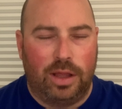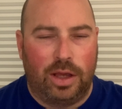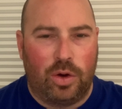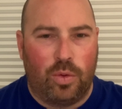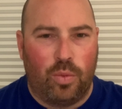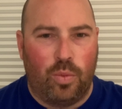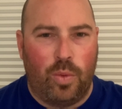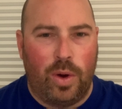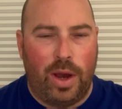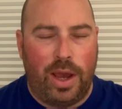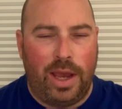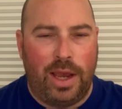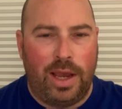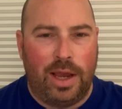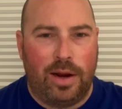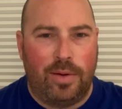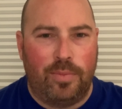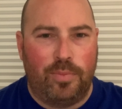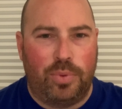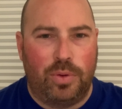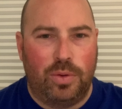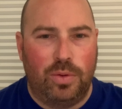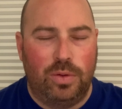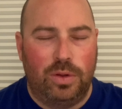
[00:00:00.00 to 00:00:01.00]
Way
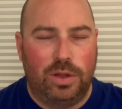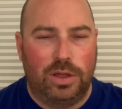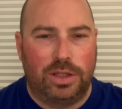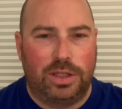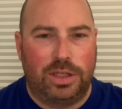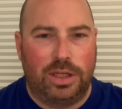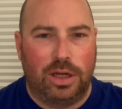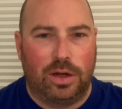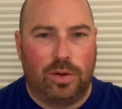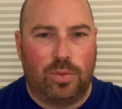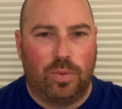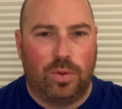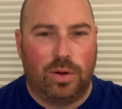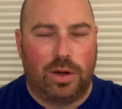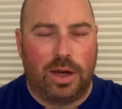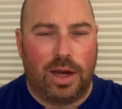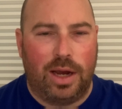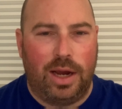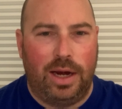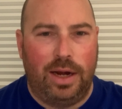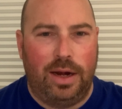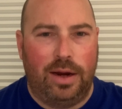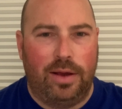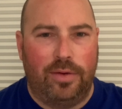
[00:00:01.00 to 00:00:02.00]
and Pulisic were
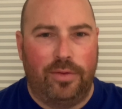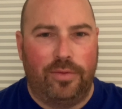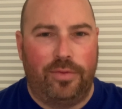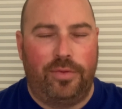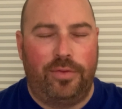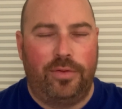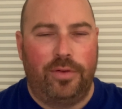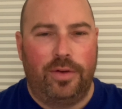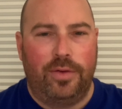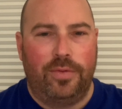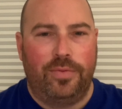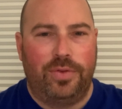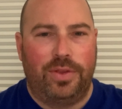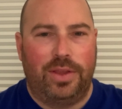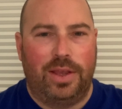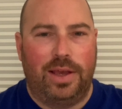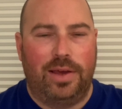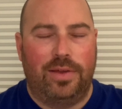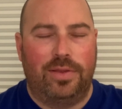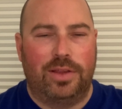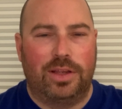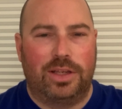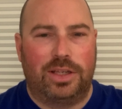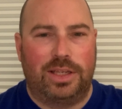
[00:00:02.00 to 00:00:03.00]
kind of
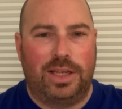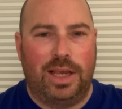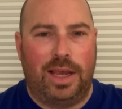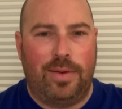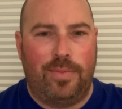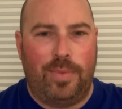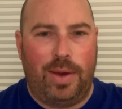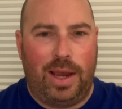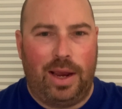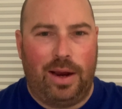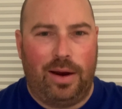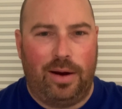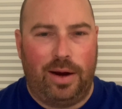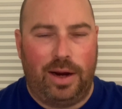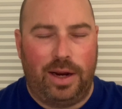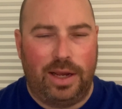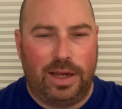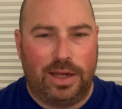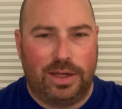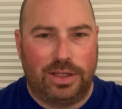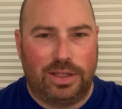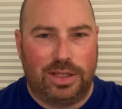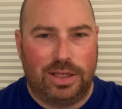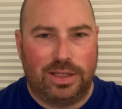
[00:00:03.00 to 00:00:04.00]
in the same
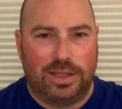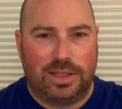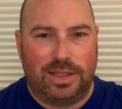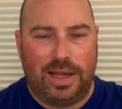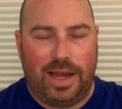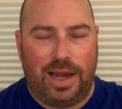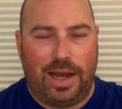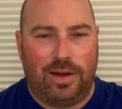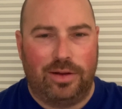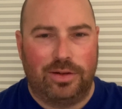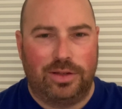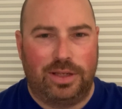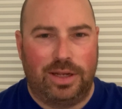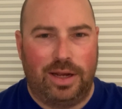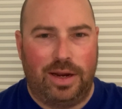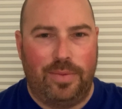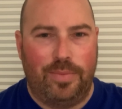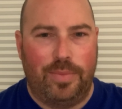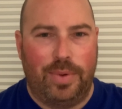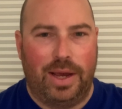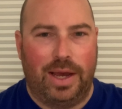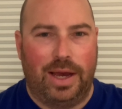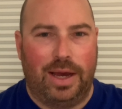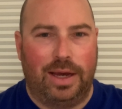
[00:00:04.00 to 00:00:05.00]
areas as the outside
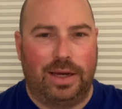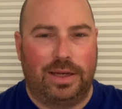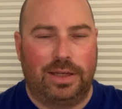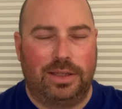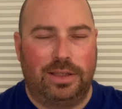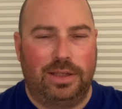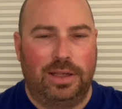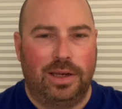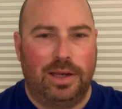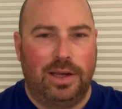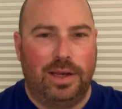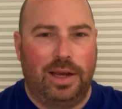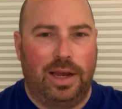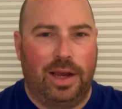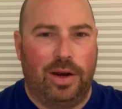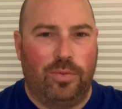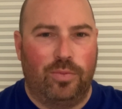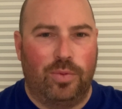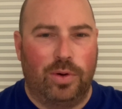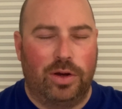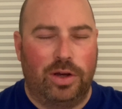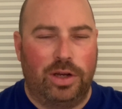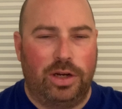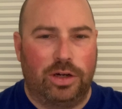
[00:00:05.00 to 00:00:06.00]
backs. And
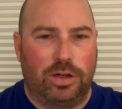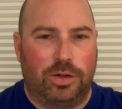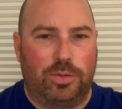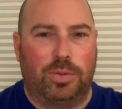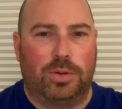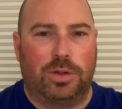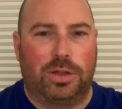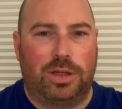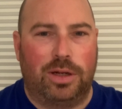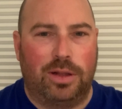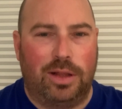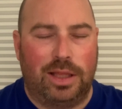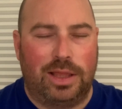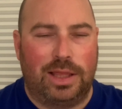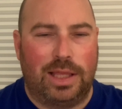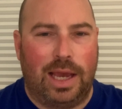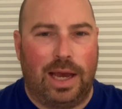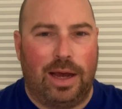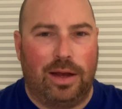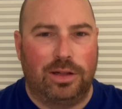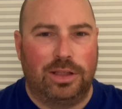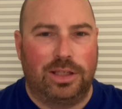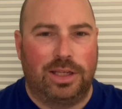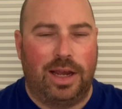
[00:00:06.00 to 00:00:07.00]
really you're supposed to let the
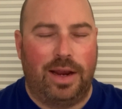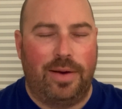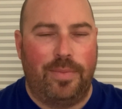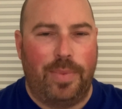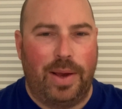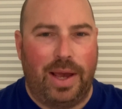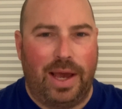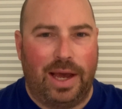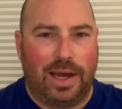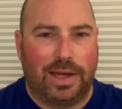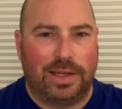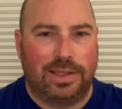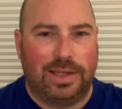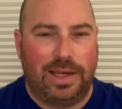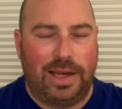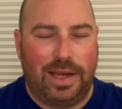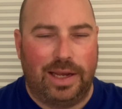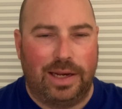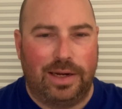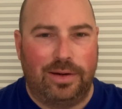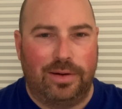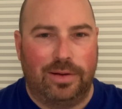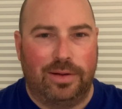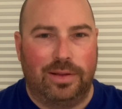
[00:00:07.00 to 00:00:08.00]
outside backs
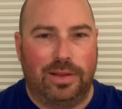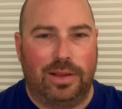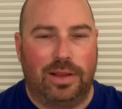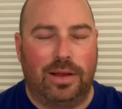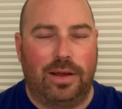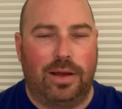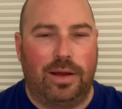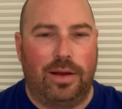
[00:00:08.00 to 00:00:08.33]
handle